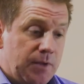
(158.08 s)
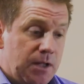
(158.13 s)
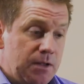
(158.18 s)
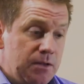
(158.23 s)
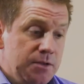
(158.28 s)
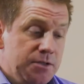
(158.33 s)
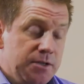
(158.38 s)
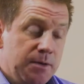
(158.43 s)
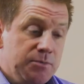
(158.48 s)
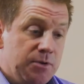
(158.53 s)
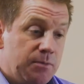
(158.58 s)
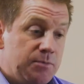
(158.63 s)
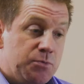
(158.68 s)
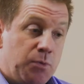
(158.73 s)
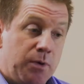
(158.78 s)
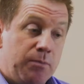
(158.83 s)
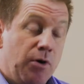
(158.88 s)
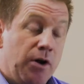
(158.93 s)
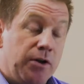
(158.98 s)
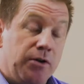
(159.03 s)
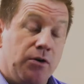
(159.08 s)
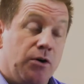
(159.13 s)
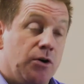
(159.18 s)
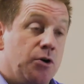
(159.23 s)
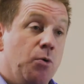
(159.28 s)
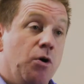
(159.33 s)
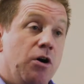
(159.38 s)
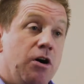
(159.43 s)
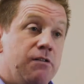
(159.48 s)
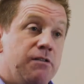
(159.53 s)
Sometimes we might not
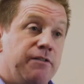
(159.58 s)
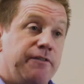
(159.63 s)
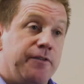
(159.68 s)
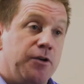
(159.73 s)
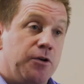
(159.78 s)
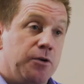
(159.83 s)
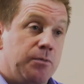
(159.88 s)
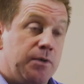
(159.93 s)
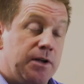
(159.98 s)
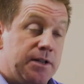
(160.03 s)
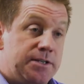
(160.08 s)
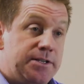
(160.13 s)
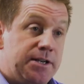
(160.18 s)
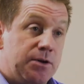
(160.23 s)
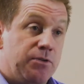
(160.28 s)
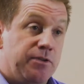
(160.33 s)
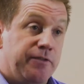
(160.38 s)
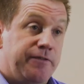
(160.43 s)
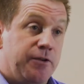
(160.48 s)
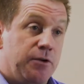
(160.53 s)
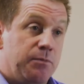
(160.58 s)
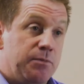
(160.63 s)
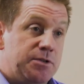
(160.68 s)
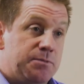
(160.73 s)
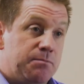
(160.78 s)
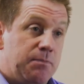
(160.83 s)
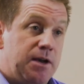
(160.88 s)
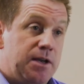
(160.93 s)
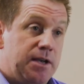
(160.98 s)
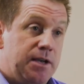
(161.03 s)
acquire a film until the film is
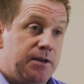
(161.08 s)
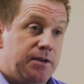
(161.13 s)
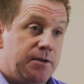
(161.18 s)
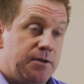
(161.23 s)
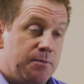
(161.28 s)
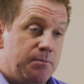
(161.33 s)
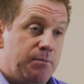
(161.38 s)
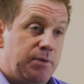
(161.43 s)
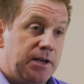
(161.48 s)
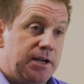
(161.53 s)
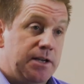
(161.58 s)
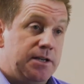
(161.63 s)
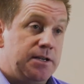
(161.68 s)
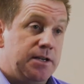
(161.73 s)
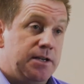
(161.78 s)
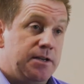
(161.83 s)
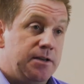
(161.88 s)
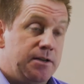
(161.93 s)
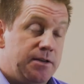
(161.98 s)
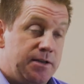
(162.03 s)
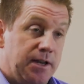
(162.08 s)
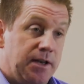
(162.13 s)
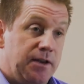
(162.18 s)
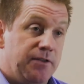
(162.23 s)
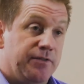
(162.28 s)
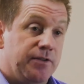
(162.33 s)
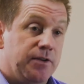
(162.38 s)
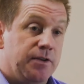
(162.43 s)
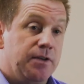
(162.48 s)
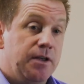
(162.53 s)
made, completed,
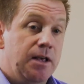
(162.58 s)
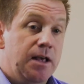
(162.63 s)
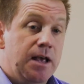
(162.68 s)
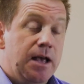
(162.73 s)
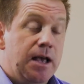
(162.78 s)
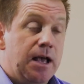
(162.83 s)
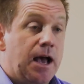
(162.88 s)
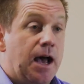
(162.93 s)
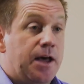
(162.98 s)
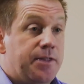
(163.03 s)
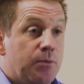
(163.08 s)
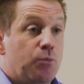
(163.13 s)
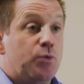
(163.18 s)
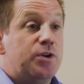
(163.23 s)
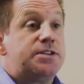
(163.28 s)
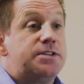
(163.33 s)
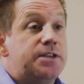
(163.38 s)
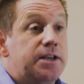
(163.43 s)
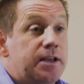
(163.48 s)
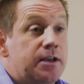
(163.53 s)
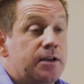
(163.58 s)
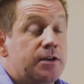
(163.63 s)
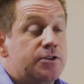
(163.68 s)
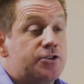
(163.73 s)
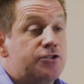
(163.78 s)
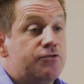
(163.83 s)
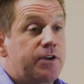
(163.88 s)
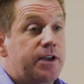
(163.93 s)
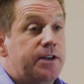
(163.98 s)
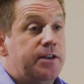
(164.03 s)
delivered, and then we see it at a
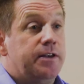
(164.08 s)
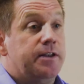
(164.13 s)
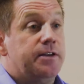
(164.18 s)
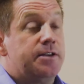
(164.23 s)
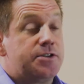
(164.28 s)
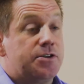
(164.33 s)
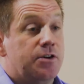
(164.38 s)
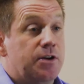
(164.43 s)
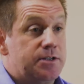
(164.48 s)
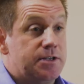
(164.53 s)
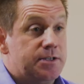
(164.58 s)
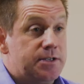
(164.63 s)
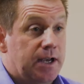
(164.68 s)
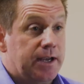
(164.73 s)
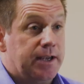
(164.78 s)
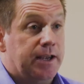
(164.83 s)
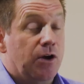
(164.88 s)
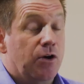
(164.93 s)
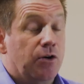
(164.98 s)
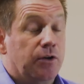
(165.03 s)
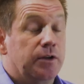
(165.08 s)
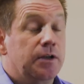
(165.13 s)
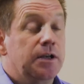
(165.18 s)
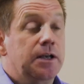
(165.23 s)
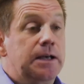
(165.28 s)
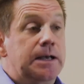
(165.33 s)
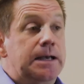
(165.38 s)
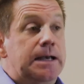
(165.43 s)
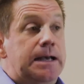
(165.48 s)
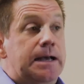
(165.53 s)
screening and decide to take it on.
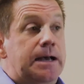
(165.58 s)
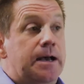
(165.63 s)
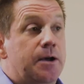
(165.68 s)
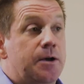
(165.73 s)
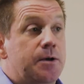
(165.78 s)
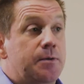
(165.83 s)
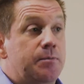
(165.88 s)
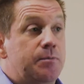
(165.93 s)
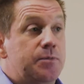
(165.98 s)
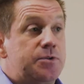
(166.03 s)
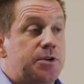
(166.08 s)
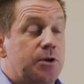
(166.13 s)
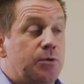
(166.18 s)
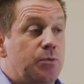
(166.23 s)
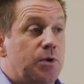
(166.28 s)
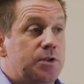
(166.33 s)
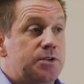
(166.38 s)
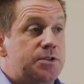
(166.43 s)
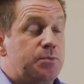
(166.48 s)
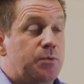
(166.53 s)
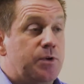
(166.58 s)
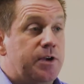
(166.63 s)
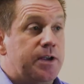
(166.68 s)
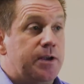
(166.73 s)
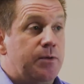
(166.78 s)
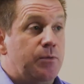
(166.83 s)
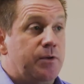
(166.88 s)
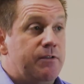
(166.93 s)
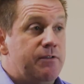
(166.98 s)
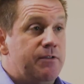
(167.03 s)
So once
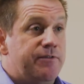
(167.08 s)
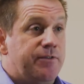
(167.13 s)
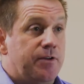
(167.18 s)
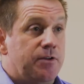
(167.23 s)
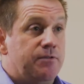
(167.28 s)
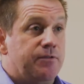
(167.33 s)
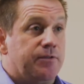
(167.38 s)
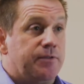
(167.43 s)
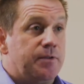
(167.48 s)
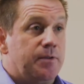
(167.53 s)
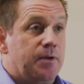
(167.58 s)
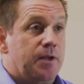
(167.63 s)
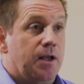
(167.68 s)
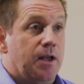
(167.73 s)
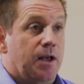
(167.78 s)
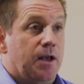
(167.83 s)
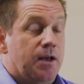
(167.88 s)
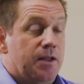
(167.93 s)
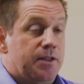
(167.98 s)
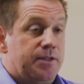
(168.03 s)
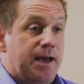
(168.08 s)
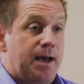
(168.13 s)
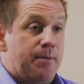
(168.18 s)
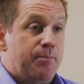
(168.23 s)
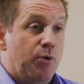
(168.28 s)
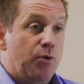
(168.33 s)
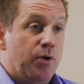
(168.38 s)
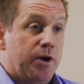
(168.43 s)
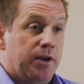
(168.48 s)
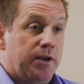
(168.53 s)
we're involved at that
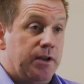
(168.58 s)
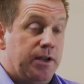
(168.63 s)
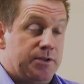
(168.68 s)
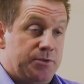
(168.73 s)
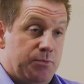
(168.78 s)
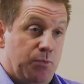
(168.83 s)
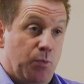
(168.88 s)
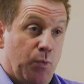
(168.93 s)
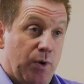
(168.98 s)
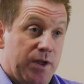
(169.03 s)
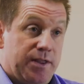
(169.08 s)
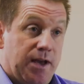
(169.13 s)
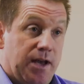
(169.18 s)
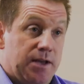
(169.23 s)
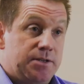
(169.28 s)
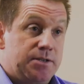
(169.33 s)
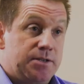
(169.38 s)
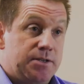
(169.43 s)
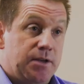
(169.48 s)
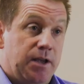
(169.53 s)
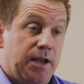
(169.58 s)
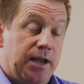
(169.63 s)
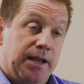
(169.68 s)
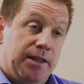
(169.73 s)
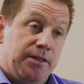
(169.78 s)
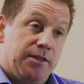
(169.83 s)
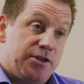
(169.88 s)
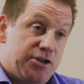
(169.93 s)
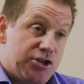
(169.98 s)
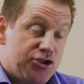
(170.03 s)
point, it's with us in
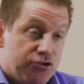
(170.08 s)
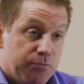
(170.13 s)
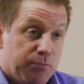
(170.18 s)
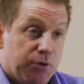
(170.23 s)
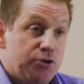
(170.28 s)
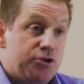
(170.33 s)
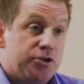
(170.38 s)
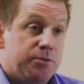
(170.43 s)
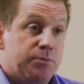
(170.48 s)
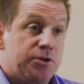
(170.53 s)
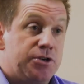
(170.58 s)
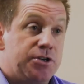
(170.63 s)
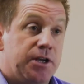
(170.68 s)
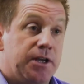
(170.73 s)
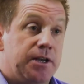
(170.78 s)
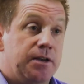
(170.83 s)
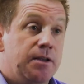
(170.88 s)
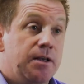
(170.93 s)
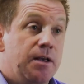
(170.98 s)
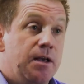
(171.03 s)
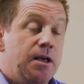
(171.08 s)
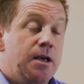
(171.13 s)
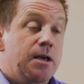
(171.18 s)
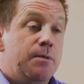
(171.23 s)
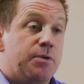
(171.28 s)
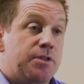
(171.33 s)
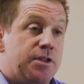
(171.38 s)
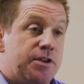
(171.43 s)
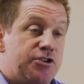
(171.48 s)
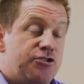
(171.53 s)
the distribution machine,
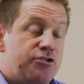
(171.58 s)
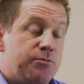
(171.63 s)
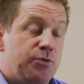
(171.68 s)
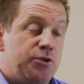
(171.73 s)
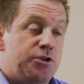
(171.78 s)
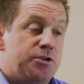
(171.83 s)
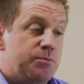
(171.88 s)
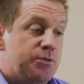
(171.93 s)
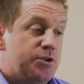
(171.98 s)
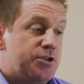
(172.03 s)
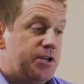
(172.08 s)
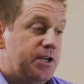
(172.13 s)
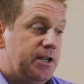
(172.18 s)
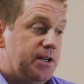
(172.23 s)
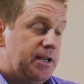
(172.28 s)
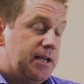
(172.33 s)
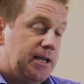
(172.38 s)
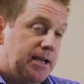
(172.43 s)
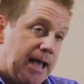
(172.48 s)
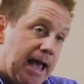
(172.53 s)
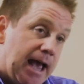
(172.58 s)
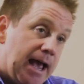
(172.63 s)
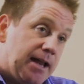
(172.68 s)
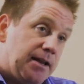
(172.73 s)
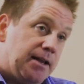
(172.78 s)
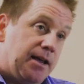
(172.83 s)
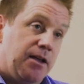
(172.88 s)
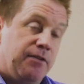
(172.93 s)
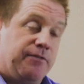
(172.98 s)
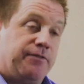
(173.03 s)
but the distribution machine can
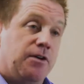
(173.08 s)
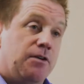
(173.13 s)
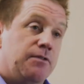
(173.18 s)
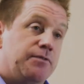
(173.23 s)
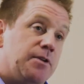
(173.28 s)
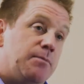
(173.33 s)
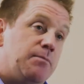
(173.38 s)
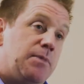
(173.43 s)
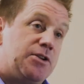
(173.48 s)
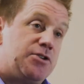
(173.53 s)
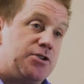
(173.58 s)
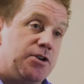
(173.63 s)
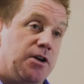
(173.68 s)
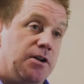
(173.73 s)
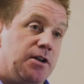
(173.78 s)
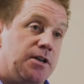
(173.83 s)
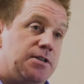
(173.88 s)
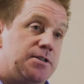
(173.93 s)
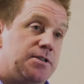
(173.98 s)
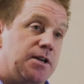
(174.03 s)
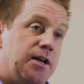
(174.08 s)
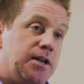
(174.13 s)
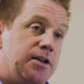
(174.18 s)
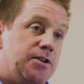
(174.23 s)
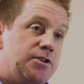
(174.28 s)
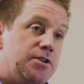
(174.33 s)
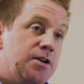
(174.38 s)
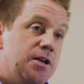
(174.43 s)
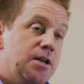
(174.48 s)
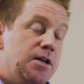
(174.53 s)
get involved at a much earlier
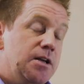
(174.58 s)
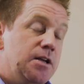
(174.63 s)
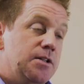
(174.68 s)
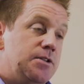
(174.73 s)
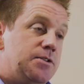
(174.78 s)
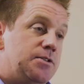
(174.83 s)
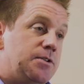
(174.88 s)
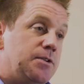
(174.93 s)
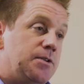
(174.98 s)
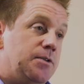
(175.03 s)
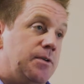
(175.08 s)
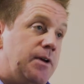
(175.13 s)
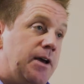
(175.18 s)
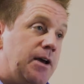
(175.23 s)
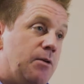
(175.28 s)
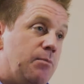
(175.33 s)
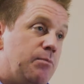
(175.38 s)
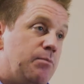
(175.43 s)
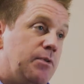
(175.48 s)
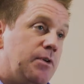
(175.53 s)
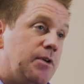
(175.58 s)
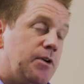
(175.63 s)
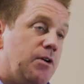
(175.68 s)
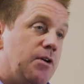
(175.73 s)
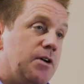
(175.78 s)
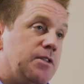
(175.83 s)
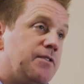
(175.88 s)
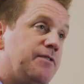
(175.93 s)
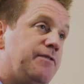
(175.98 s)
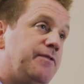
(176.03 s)
stage to help
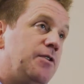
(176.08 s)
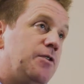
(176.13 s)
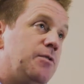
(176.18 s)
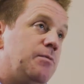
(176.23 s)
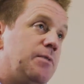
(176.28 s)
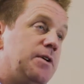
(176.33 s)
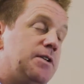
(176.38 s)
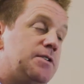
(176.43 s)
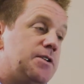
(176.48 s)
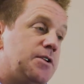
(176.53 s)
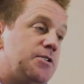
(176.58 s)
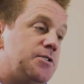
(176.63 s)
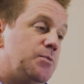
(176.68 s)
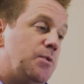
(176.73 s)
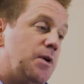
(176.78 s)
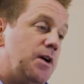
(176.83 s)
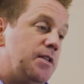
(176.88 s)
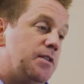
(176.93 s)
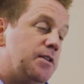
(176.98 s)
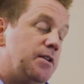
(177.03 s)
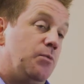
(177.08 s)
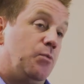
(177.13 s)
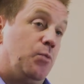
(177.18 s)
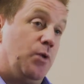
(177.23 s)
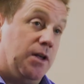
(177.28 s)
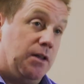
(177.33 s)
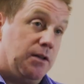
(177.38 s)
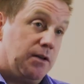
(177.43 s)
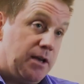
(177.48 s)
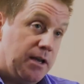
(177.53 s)
guide the film in such a way that it
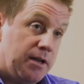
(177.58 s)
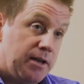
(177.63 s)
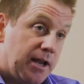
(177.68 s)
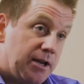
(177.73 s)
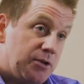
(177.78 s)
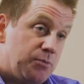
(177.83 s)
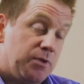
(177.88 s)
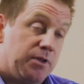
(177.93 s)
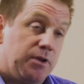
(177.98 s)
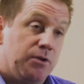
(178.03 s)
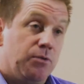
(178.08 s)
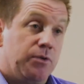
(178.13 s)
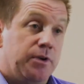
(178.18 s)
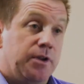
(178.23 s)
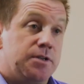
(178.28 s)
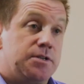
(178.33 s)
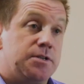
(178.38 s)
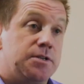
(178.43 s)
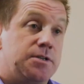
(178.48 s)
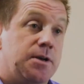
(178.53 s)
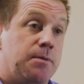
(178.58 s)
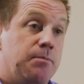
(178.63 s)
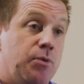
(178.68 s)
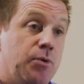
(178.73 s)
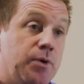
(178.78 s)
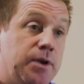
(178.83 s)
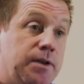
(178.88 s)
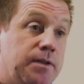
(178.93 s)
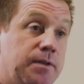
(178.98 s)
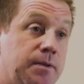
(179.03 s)
will connect with an audience at some
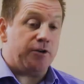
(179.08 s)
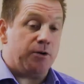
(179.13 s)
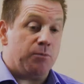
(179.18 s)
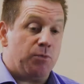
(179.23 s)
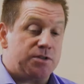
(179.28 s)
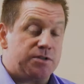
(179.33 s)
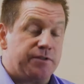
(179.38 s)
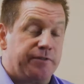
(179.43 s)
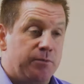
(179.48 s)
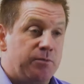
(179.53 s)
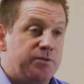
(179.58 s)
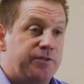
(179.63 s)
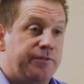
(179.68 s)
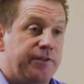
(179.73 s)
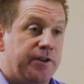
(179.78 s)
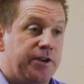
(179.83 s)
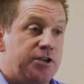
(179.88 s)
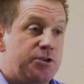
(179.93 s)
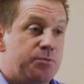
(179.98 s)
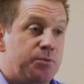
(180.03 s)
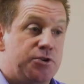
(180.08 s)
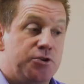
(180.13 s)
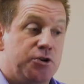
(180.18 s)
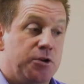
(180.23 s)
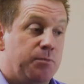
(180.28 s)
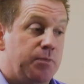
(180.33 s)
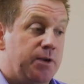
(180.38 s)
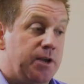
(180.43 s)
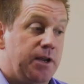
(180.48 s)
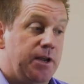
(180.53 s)
point. And once the film is finished, which
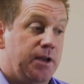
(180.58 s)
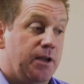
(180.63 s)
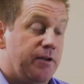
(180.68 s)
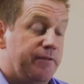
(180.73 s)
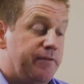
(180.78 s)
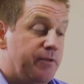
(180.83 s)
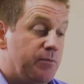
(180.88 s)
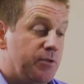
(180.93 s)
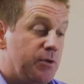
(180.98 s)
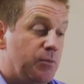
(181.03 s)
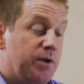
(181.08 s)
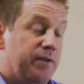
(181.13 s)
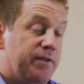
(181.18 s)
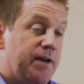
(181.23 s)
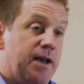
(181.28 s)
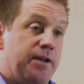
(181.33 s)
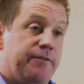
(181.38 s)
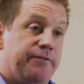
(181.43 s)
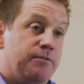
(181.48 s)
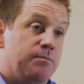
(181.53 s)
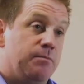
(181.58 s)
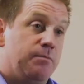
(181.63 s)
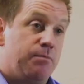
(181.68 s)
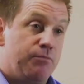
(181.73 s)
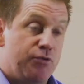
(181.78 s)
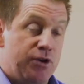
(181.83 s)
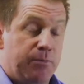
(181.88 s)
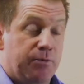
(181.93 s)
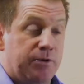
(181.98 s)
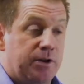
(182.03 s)
could be a film that we've had from
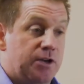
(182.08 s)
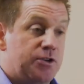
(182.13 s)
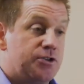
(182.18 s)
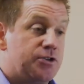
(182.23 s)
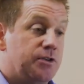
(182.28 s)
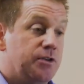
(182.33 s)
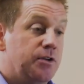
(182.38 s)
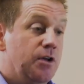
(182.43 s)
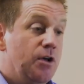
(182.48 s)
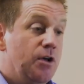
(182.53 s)
pre-production